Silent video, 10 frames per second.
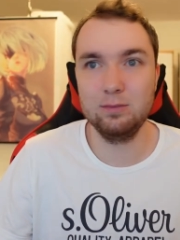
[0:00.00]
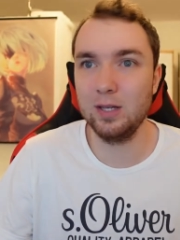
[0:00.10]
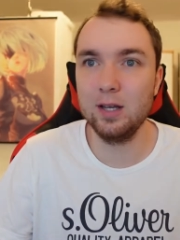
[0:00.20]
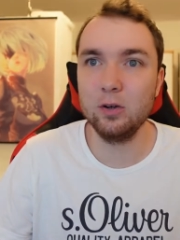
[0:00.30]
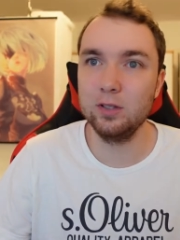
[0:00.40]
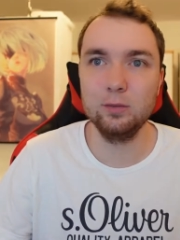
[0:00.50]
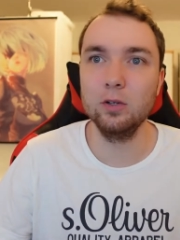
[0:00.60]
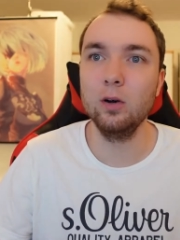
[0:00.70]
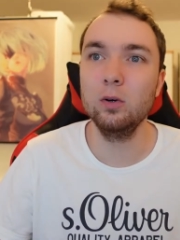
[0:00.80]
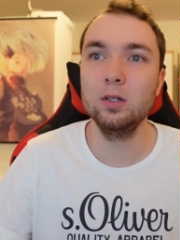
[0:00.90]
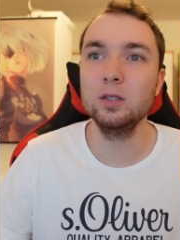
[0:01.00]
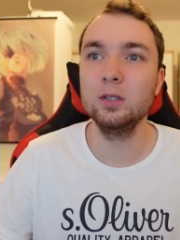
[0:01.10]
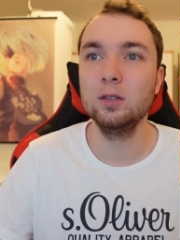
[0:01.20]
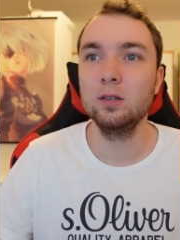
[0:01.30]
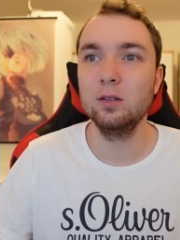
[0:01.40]
I don't even know.
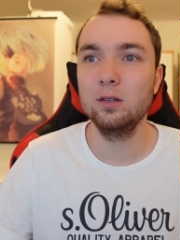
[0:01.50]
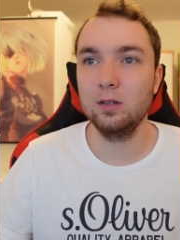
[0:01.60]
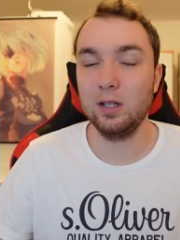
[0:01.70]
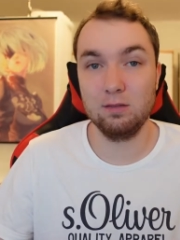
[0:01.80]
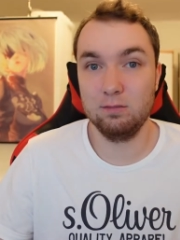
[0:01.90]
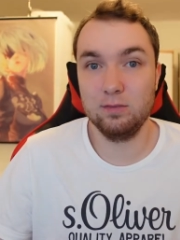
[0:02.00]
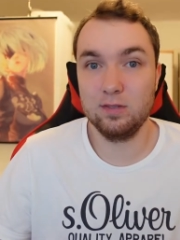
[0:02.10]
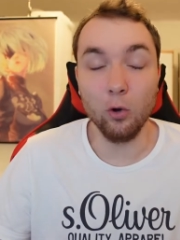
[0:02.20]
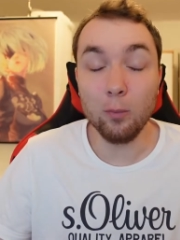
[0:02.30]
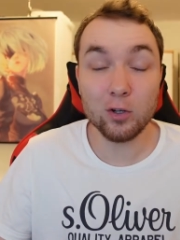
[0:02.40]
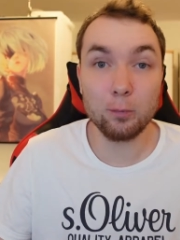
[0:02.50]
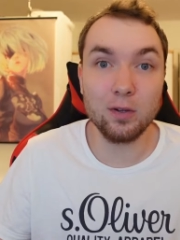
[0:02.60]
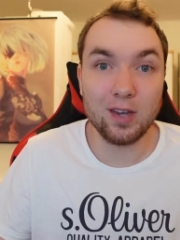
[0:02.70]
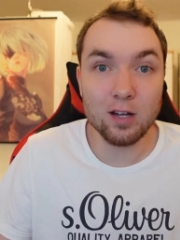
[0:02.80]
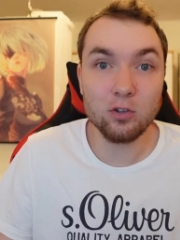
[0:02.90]
Like, so much
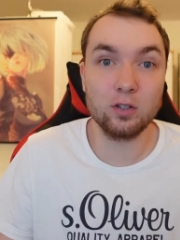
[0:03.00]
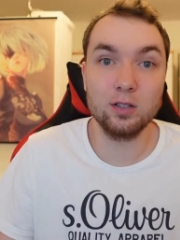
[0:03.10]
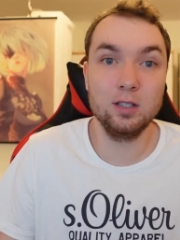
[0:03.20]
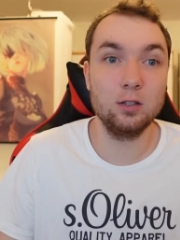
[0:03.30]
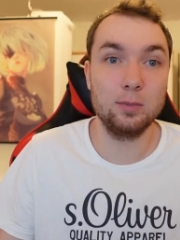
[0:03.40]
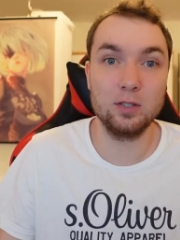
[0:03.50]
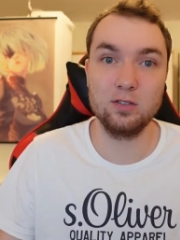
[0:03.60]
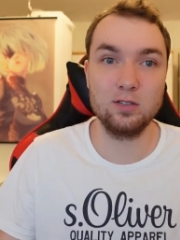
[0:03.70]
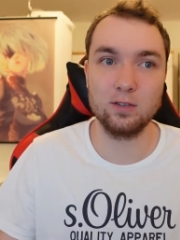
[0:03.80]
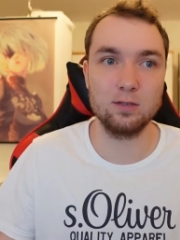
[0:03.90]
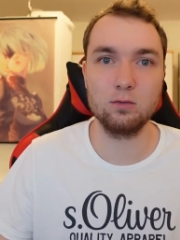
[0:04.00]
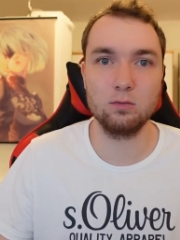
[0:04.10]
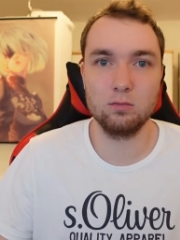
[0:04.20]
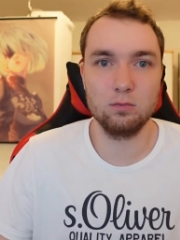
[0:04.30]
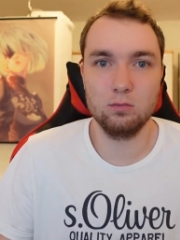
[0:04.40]
potential here, but just
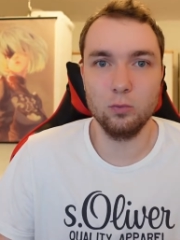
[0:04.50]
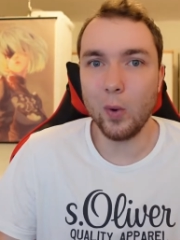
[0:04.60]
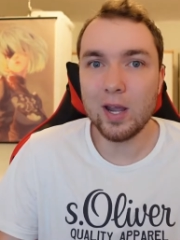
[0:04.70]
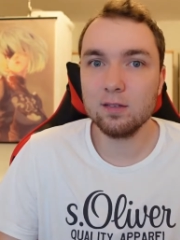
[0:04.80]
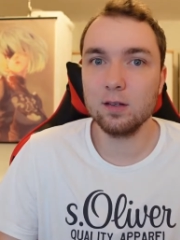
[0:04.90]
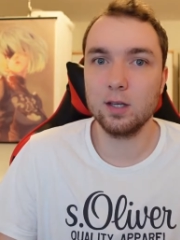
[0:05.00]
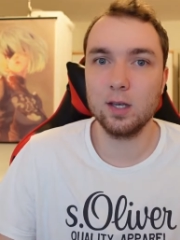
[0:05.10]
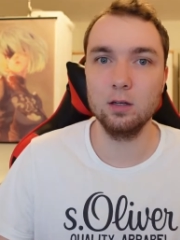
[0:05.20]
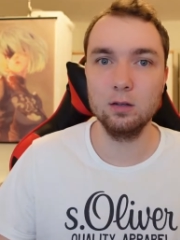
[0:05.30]
wasted again.